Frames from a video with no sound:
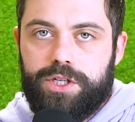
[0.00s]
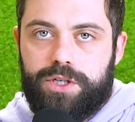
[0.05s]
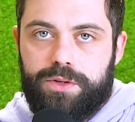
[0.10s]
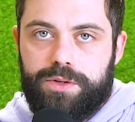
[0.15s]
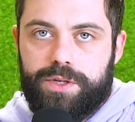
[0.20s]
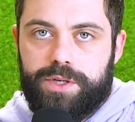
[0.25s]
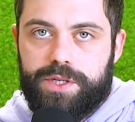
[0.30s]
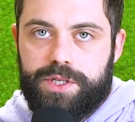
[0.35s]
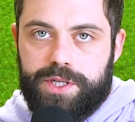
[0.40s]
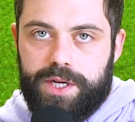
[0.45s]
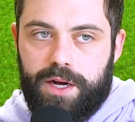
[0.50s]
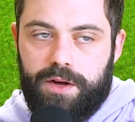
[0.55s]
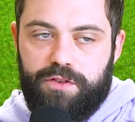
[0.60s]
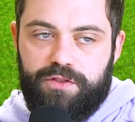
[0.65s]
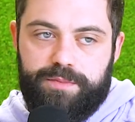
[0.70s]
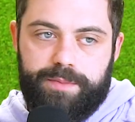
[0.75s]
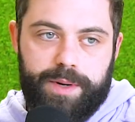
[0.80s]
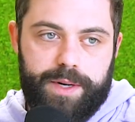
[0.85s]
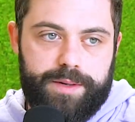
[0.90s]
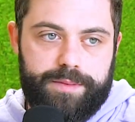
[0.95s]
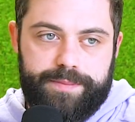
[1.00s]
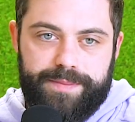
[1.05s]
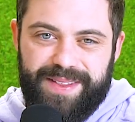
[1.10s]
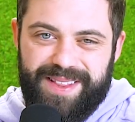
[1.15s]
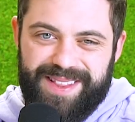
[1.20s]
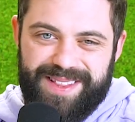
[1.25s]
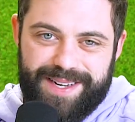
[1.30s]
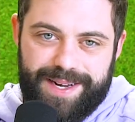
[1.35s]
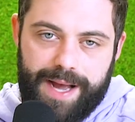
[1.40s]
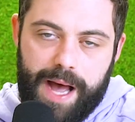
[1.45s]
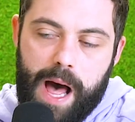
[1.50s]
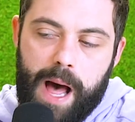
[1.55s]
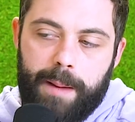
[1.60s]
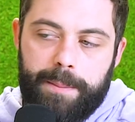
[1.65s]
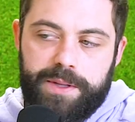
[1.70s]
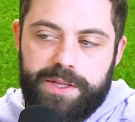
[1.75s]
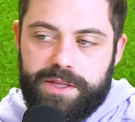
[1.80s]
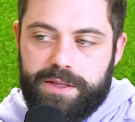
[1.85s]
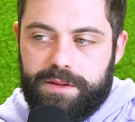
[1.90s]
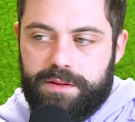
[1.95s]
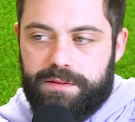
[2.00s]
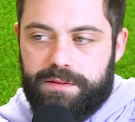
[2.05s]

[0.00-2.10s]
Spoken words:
do yourself, but the common